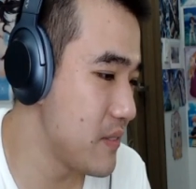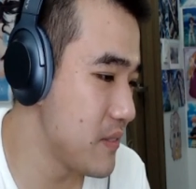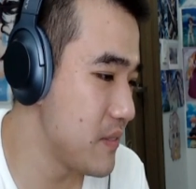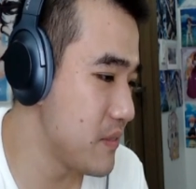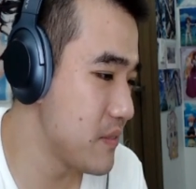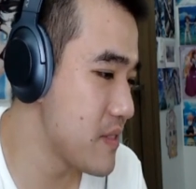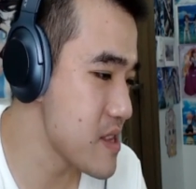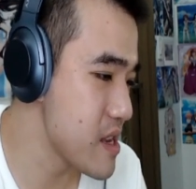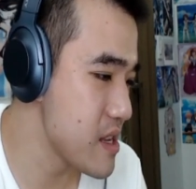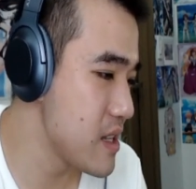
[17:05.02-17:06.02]

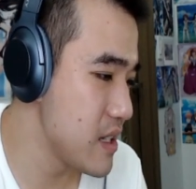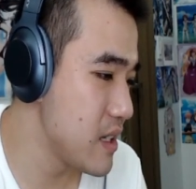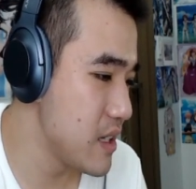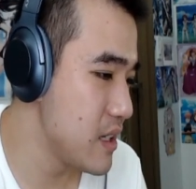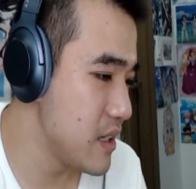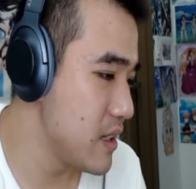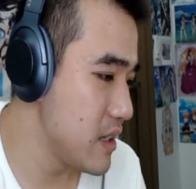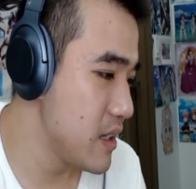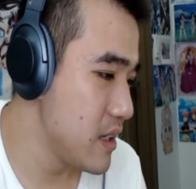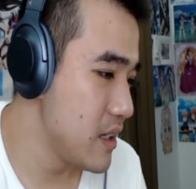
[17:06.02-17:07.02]
No one is speaking in this clip.